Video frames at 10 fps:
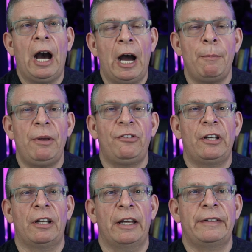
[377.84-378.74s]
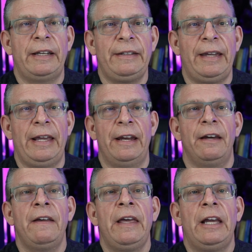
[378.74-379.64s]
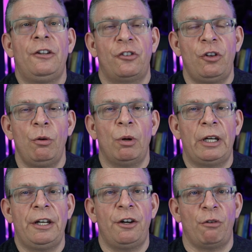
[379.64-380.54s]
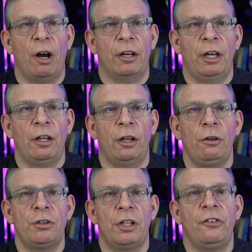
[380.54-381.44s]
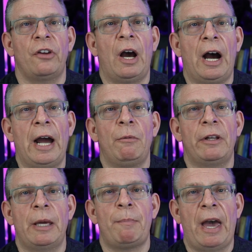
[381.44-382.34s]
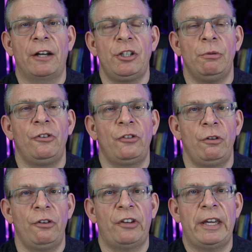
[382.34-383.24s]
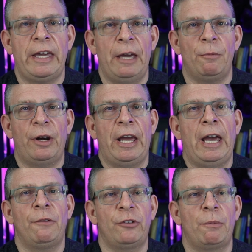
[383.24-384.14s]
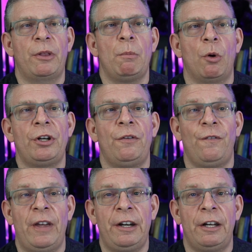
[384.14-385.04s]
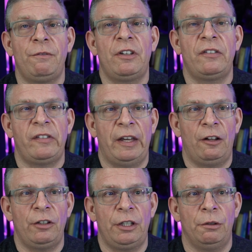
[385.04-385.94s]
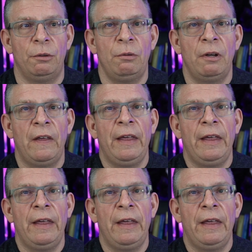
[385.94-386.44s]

I'm busy collecting data. It's too early to draw conclusions. I will get back to you as soon as I can when I have something more definitive to tell you